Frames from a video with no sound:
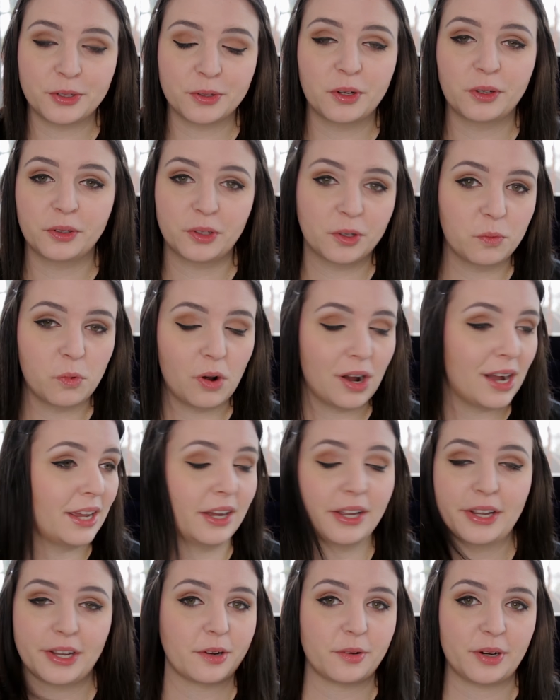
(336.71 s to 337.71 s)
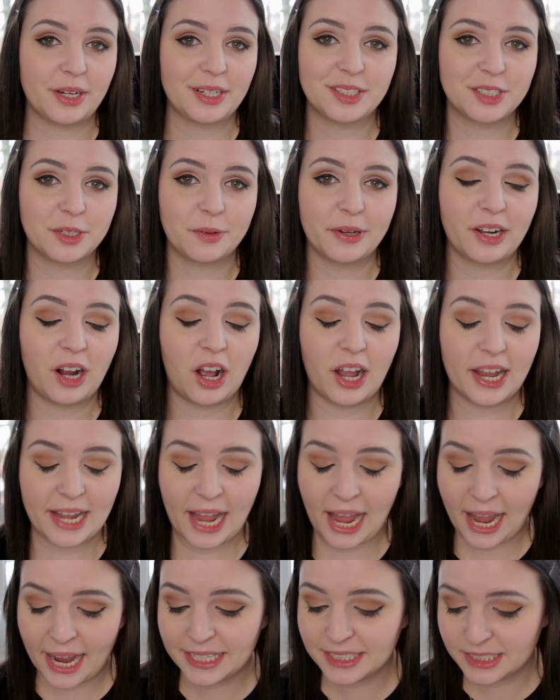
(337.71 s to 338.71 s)
do not know why I agreed to it. I
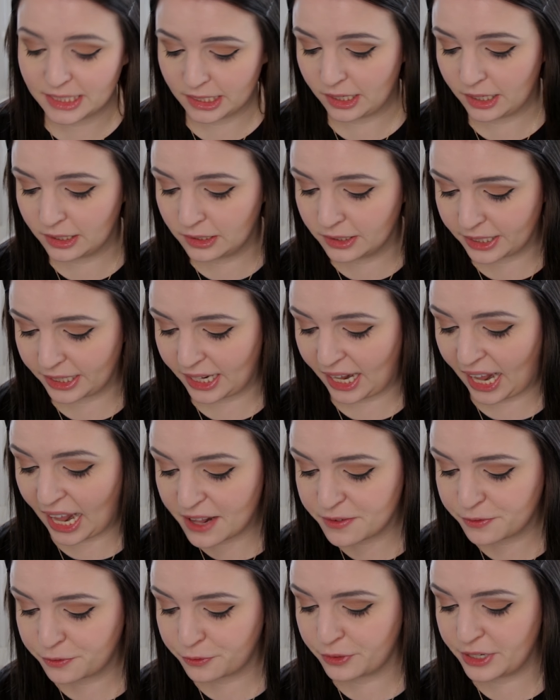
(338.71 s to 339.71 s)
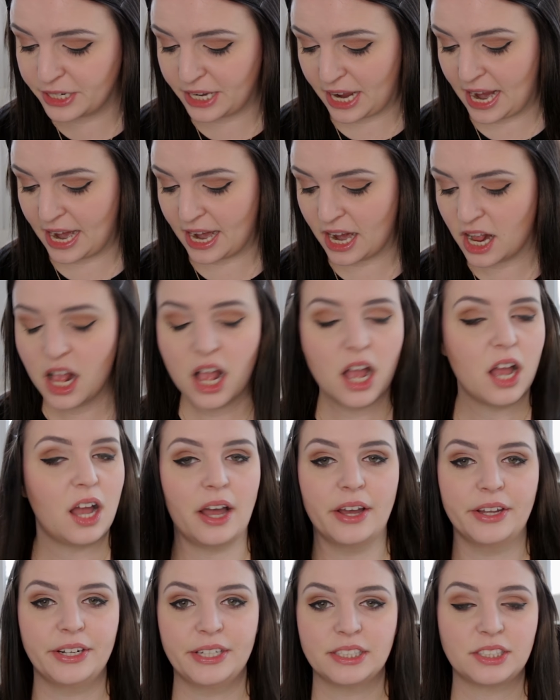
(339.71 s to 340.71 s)
hate it. I look at it every day
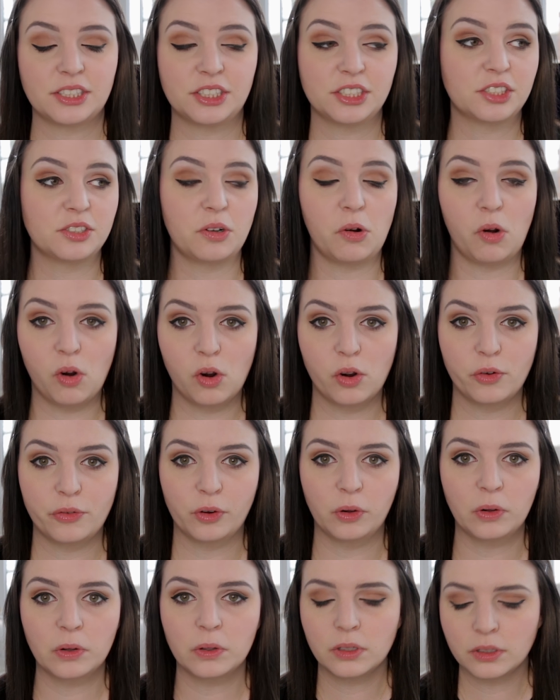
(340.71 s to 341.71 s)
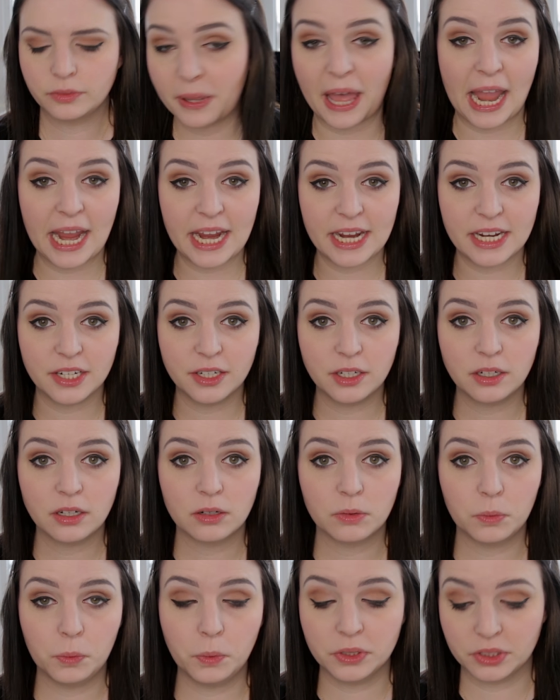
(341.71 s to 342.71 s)
and it's just awful. The
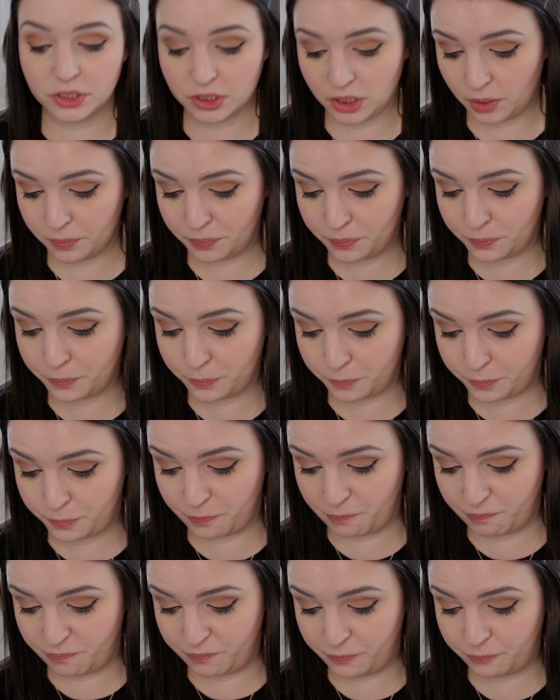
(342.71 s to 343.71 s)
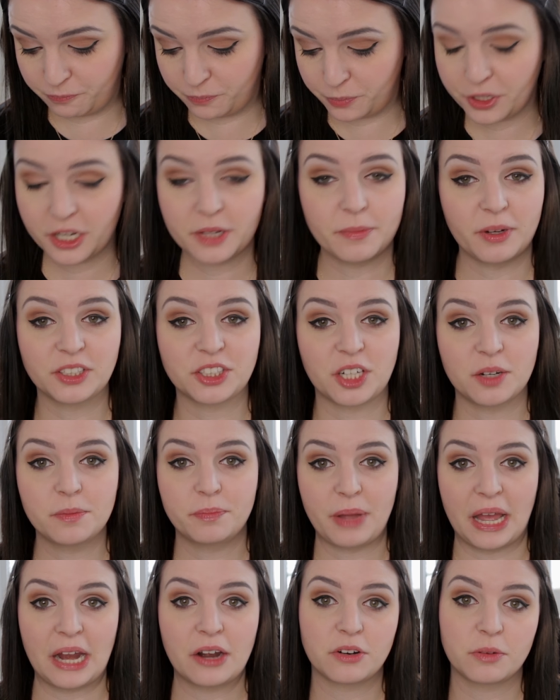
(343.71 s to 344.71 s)
pain was pretty much
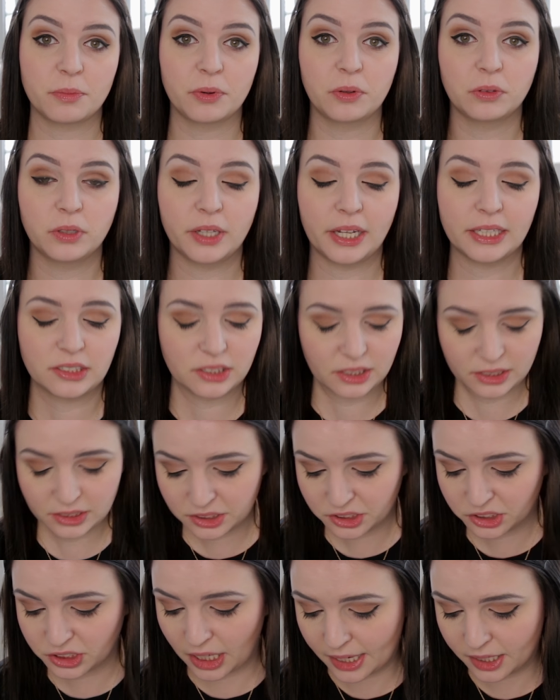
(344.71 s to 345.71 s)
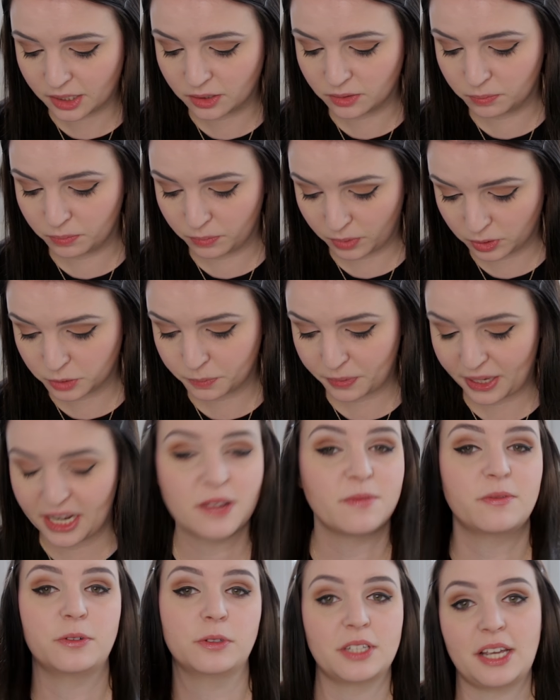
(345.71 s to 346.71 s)
unbearable. It's like the second most
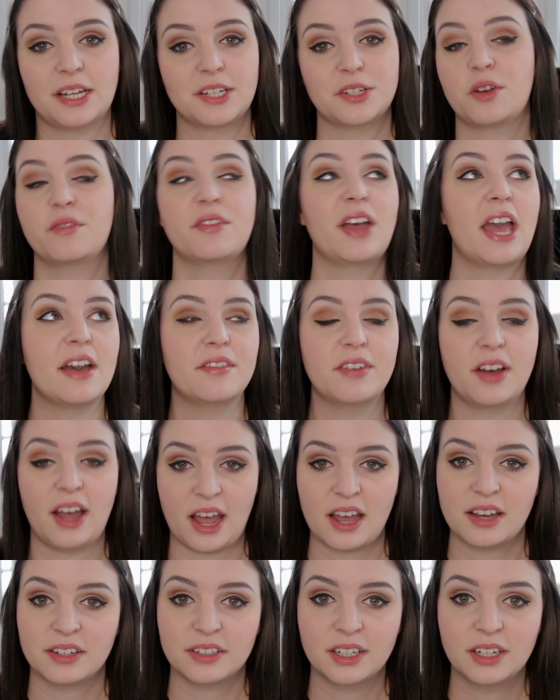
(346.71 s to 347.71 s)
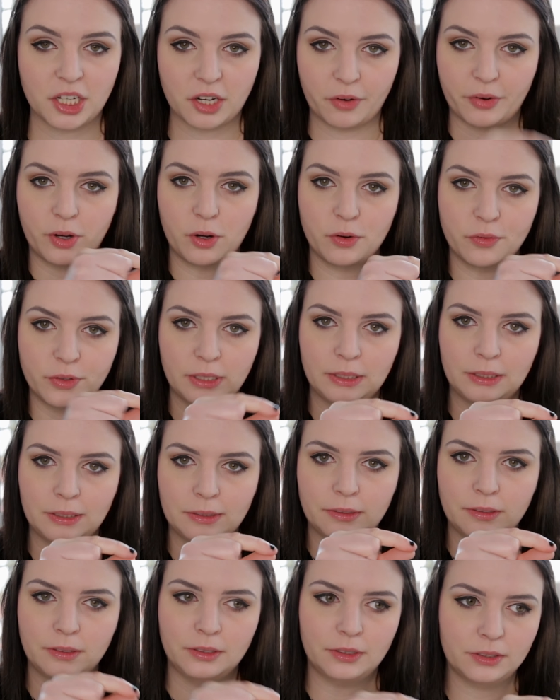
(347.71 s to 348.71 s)
painful tattoo I've ever had. You're going over the
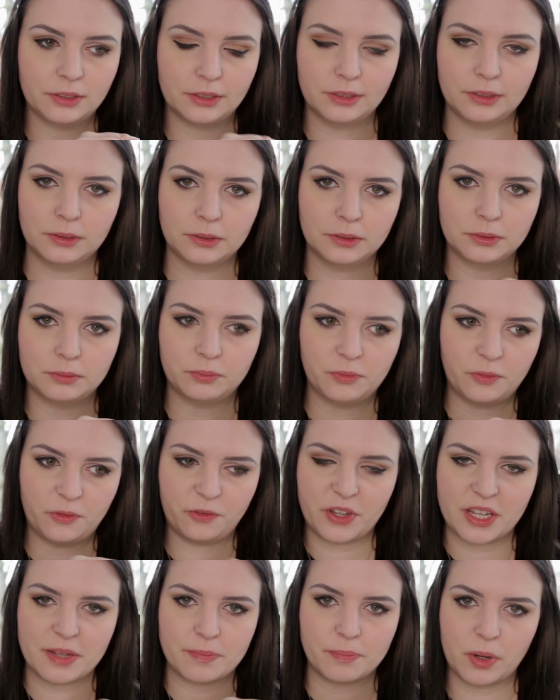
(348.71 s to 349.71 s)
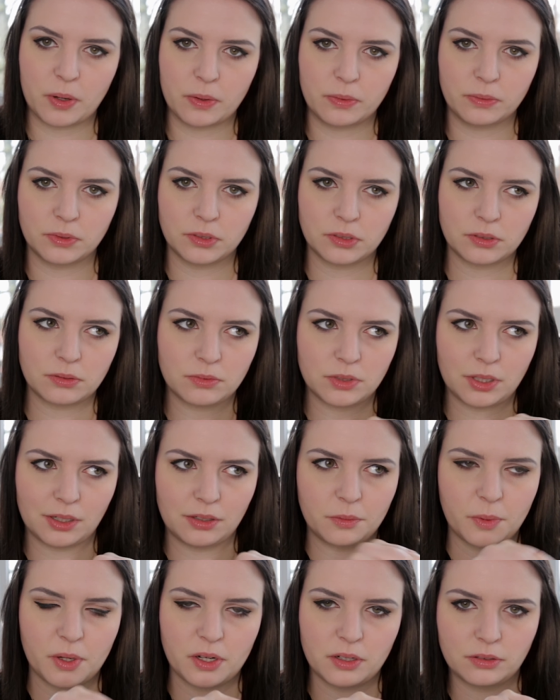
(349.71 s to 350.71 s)
little feet bones,
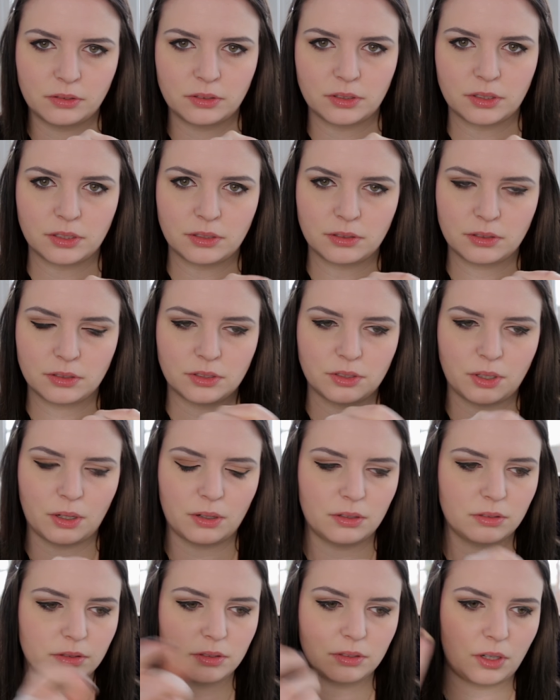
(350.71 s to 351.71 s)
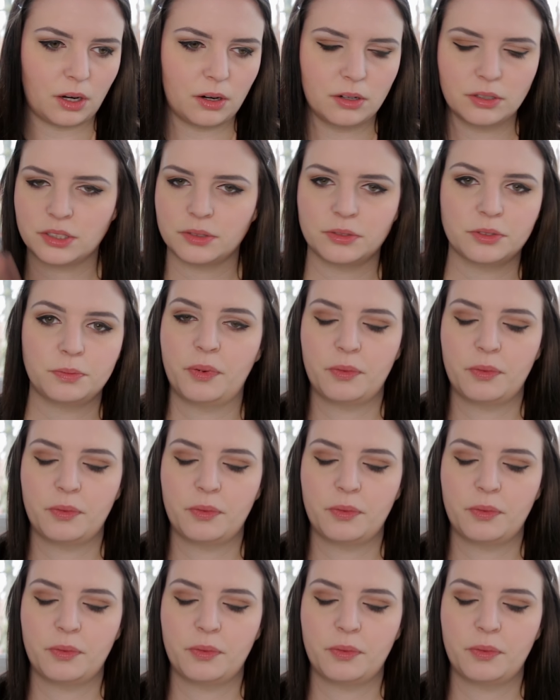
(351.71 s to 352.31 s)
toe bones, toes,